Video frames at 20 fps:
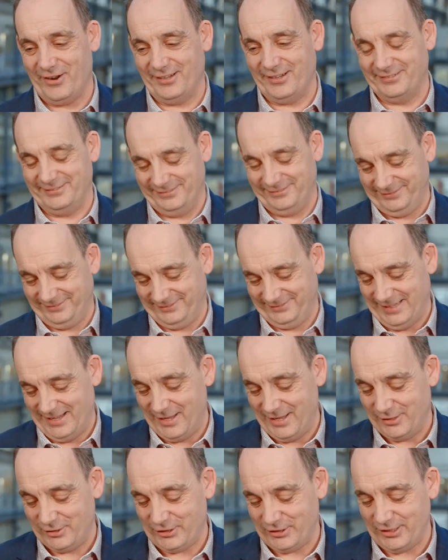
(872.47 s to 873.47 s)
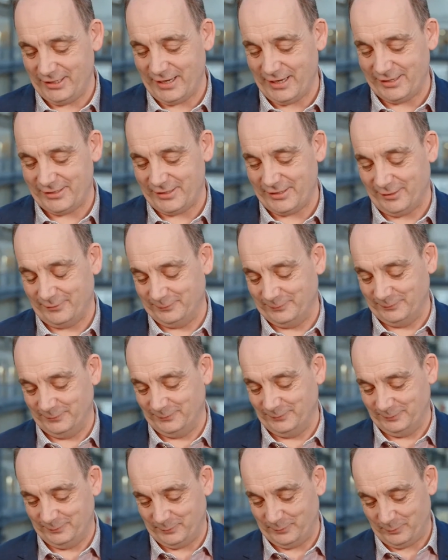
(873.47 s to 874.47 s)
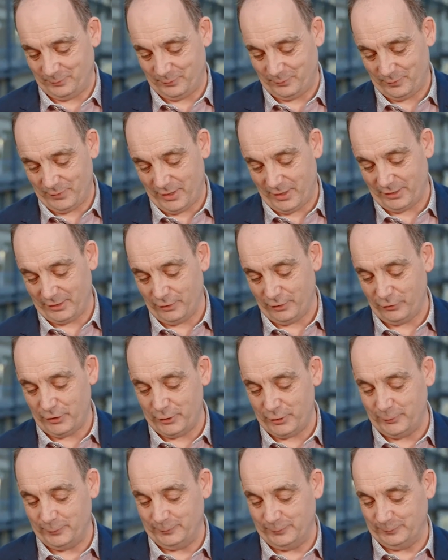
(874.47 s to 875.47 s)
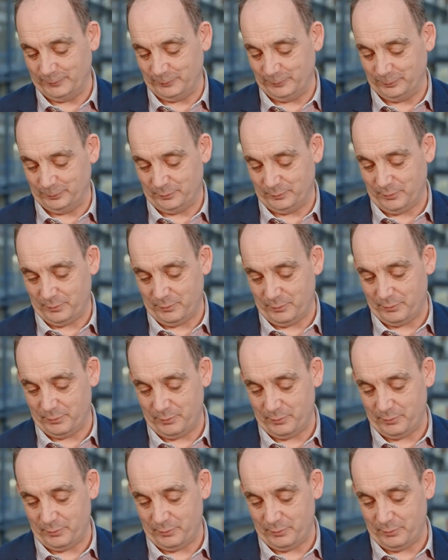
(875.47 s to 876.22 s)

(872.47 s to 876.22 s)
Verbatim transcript: All right. See you later. Okie dokie. Bye. Love you. Love you.